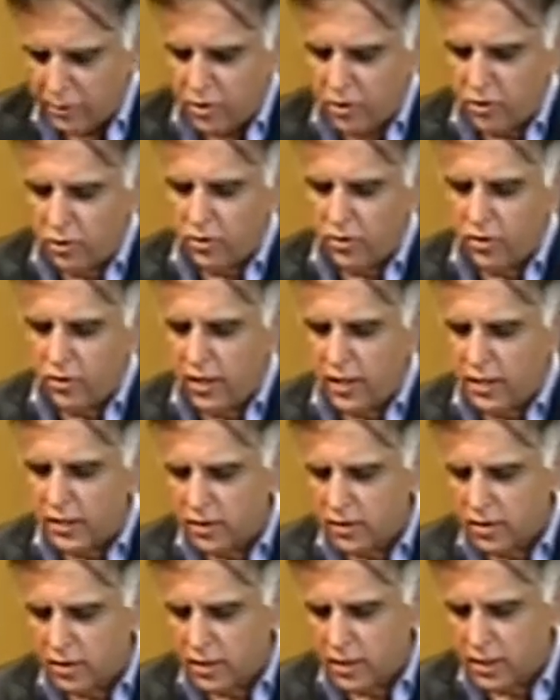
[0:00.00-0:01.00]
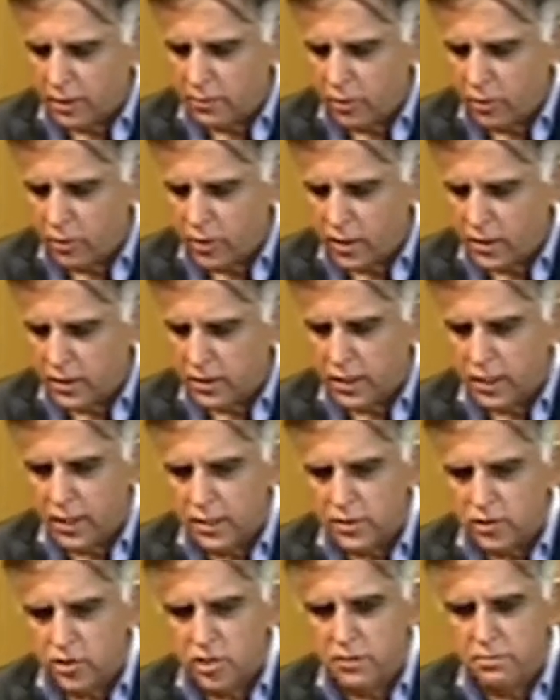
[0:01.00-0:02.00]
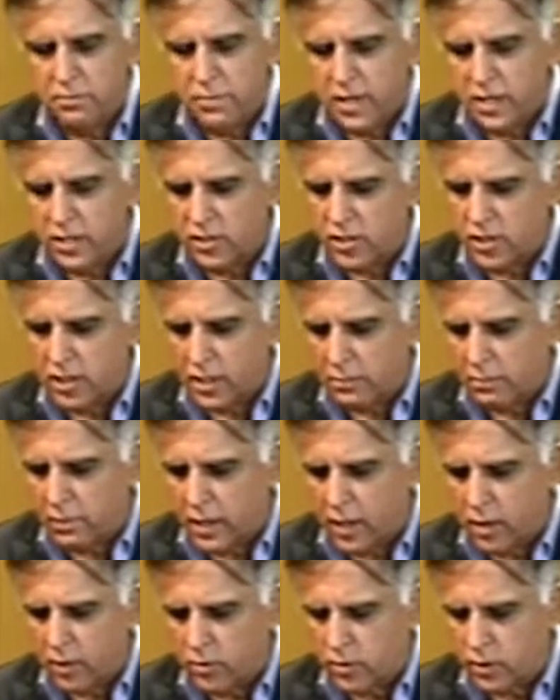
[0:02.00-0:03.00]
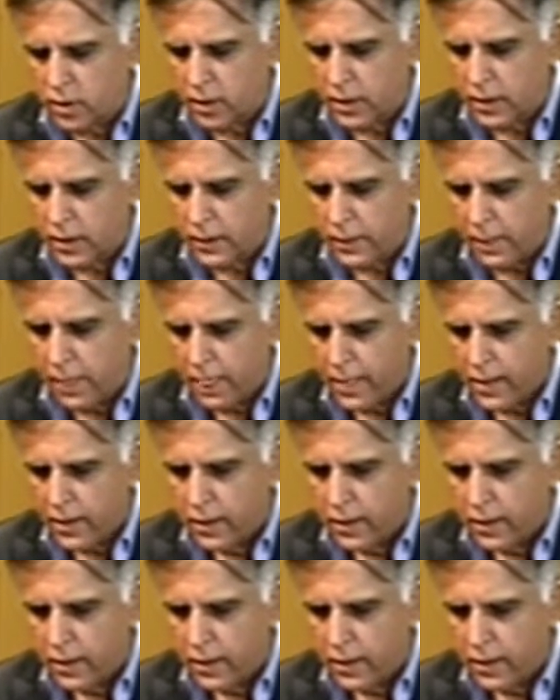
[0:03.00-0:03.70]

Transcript: Tell me two things. Number one, Jim mentioned about the